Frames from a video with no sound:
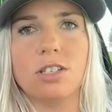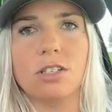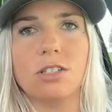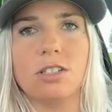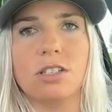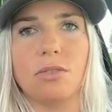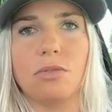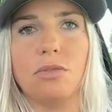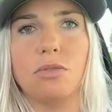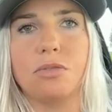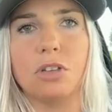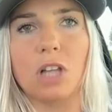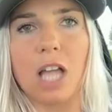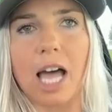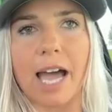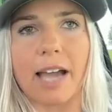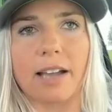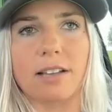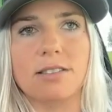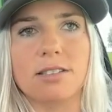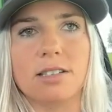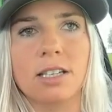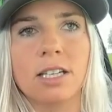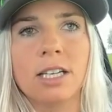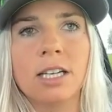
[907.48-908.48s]
to
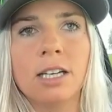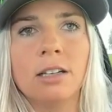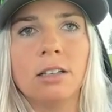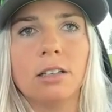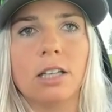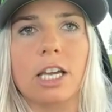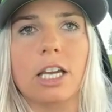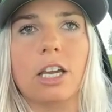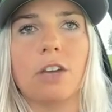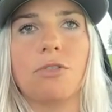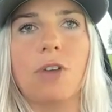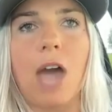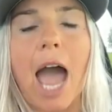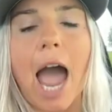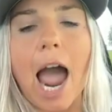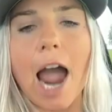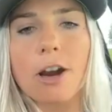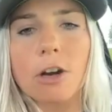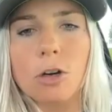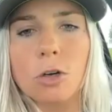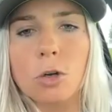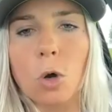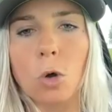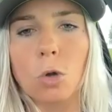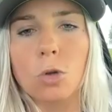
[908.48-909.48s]
deflect like, if
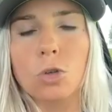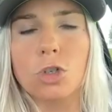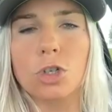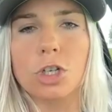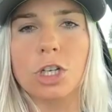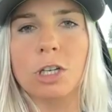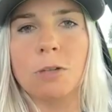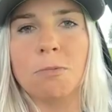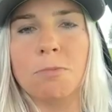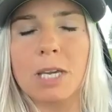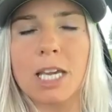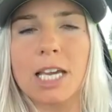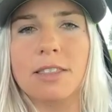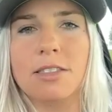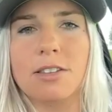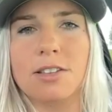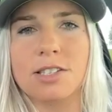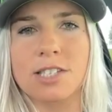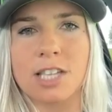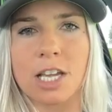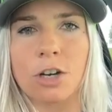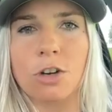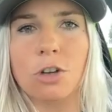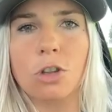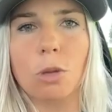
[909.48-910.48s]
agriculture can be at the
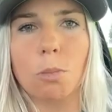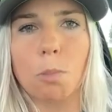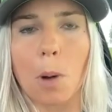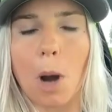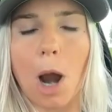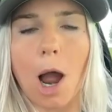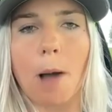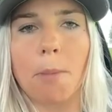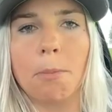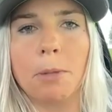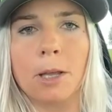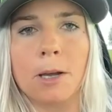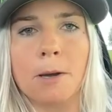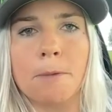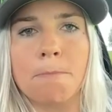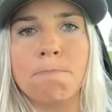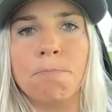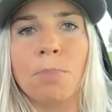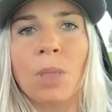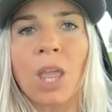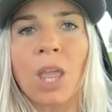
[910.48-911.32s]
center of the problem